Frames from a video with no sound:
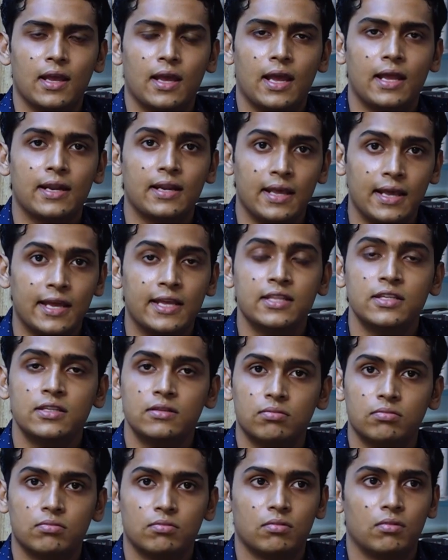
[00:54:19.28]
and
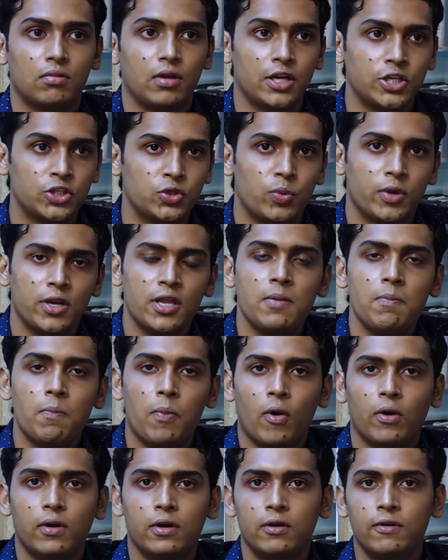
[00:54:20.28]
hence it's very
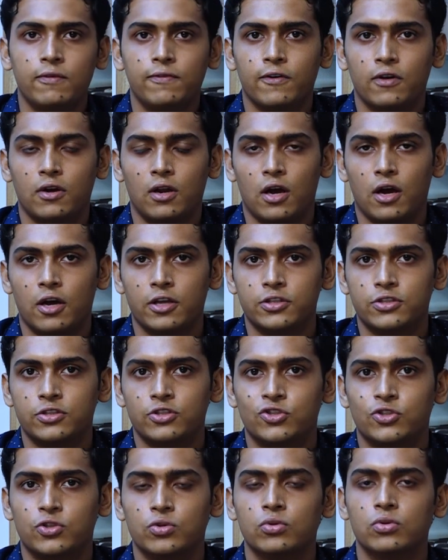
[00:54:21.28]
important for
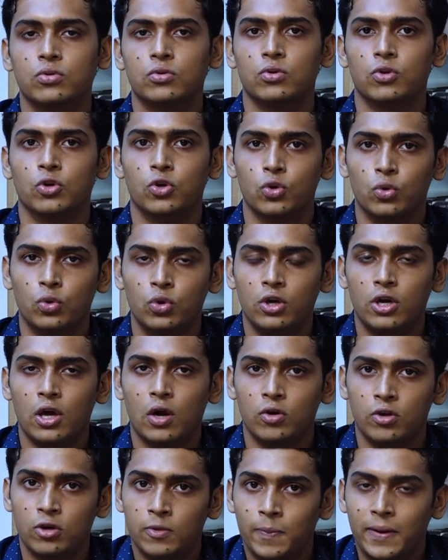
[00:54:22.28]
us to note
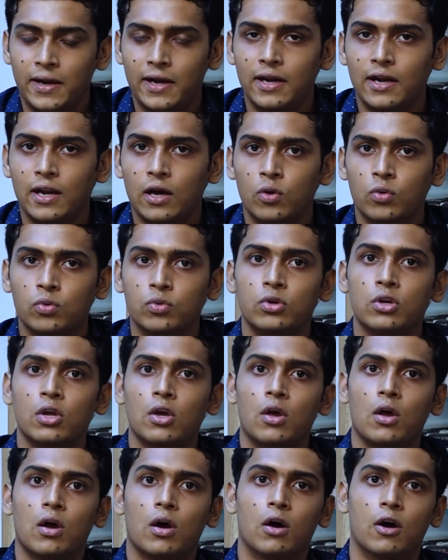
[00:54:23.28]
down or pen down
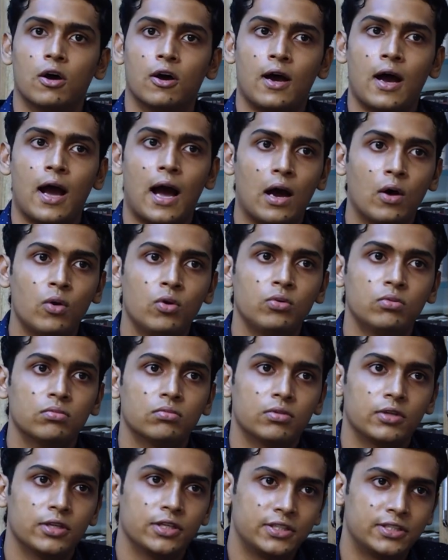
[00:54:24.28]
how
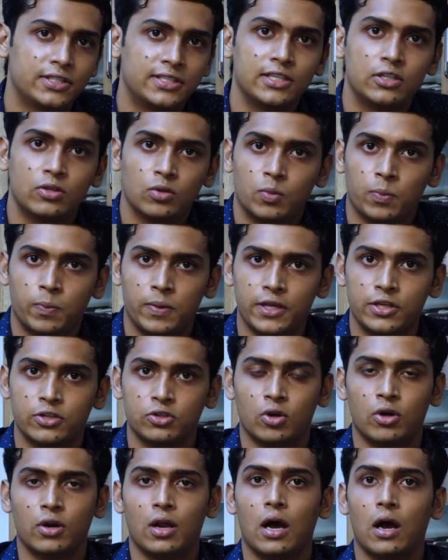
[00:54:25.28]
history took place,
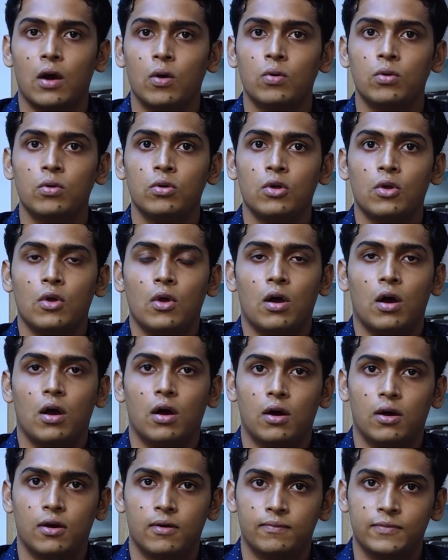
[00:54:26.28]
or how
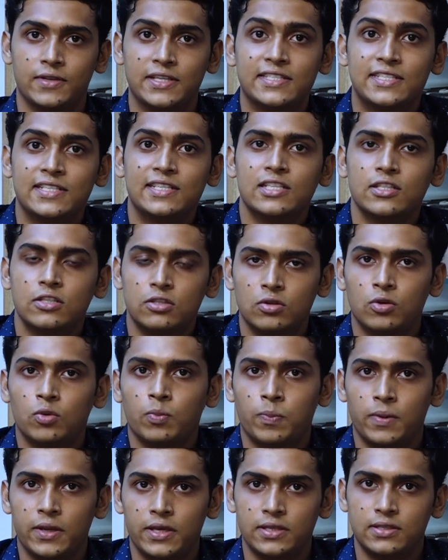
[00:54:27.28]
incidents
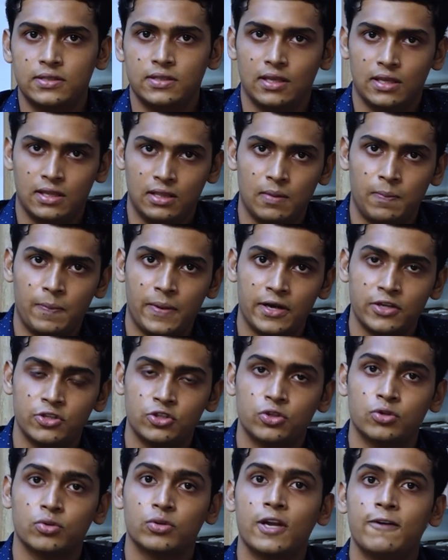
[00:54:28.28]
took place in the
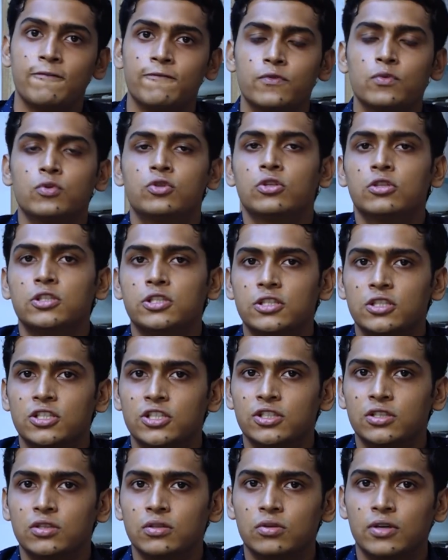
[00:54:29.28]
past, so that future
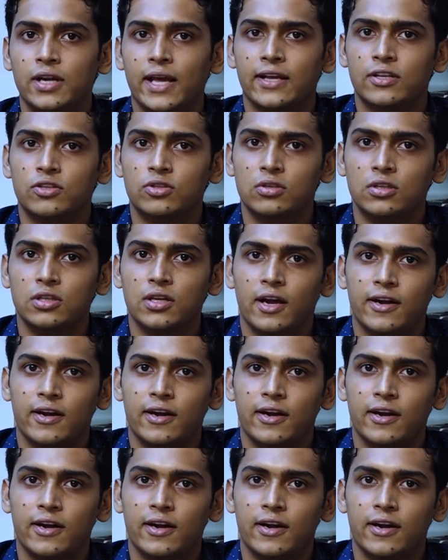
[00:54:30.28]
generation could actually